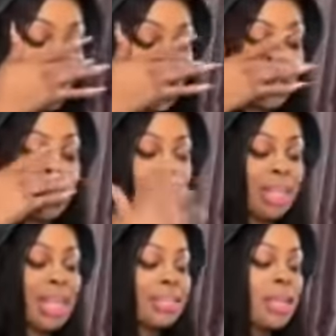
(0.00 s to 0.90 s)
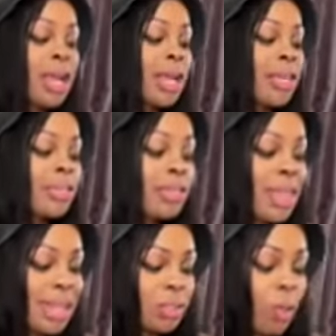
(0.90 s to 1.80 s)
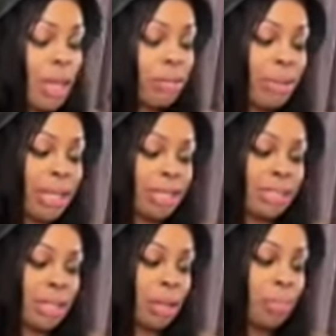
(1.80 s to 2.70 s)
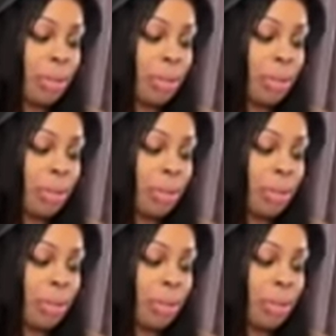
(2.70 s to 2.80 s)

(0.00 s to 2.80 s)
for this. And that's why you get this Ten